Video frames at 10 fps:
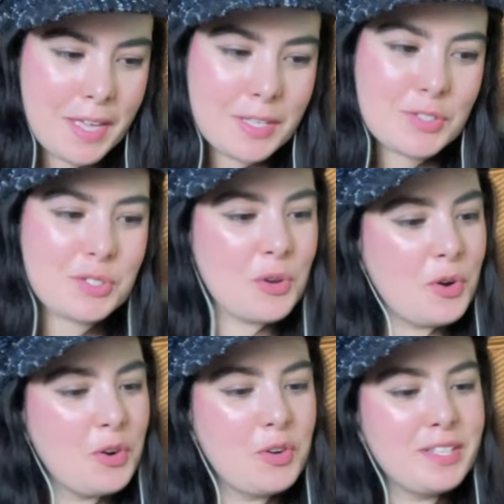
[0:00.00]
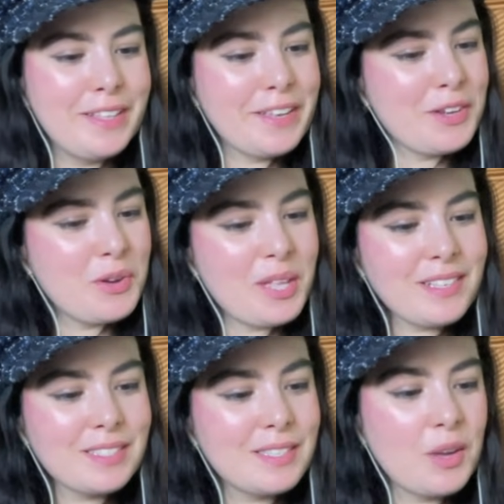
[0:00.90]
So like,
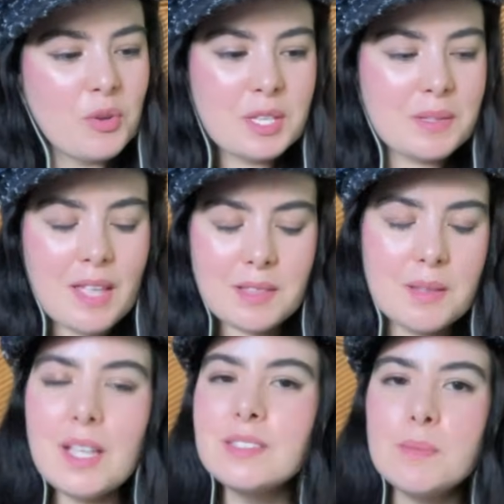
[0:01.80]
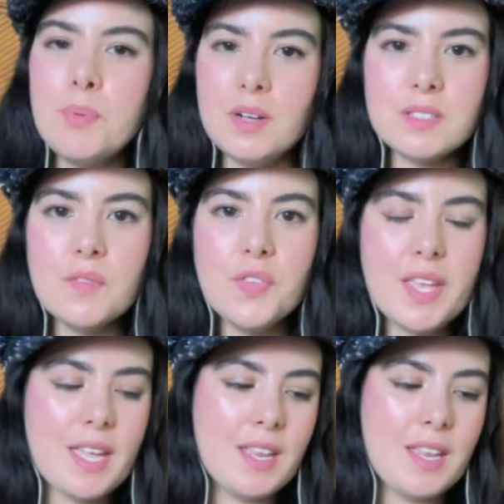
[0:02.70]
that's that's the positive thing.